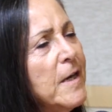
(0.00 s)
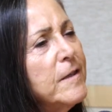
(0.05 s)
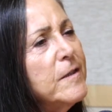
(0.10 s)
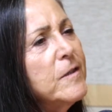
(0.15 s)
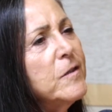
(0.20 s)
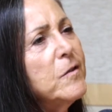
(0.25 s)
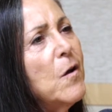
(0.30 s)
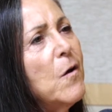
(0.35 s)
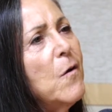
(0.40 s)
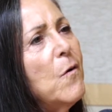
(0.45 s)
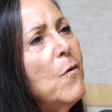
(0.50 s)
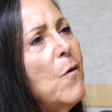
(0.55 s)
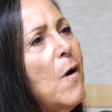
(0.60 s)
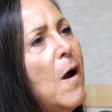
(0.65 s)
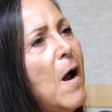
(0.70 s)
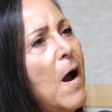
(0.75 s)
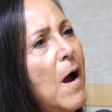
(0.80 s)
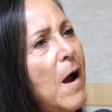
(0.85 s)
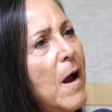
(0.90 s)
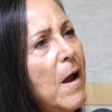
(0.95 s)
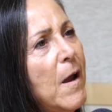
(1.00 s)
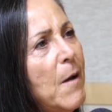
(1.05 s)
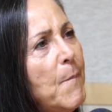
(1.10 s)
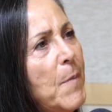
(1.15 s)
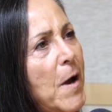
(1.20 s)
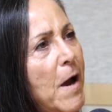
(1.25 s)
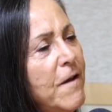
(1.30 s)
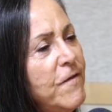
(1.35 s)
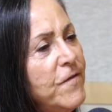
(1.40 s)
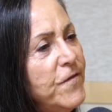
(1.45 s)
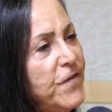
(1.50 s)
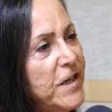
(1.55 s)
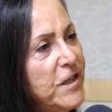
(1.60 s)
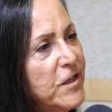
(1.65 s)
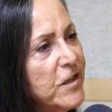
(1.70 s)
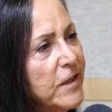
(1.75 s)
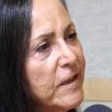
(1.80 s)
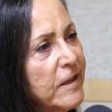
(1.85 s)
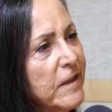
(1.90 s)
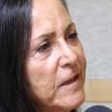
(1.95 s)
so i my
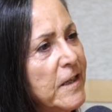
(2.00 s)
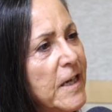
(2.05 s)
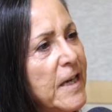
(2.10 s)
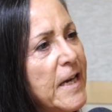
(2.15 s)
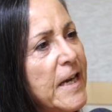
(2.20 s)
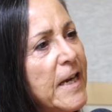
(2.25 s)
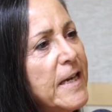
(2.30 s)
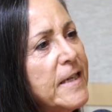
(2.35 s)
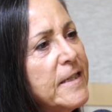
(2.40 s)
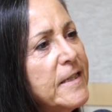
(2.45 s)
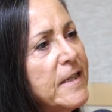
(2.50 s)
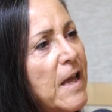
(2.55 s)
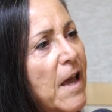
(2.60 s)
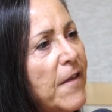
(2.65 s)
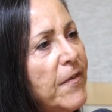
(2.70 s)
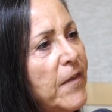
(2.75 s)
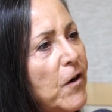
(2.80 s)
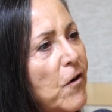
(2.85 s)
vision is that